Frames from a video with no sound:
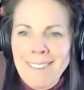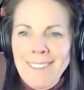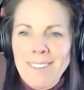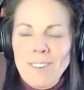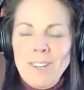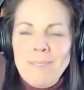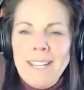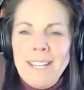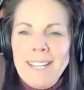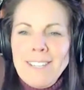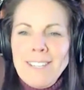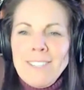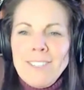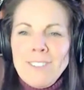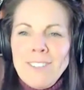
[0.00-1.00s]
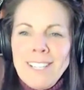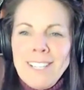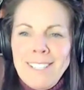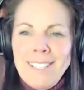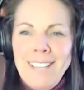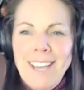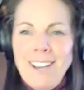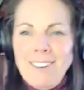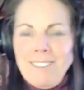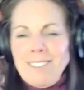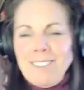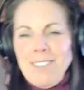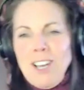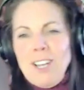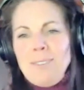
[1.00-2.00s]
What do you mean industry discount?
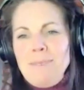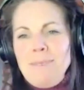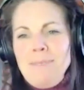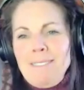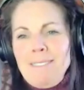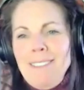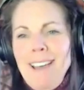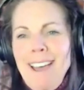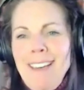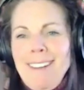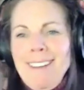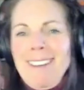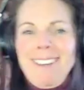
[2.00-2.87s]
Talk to me about that.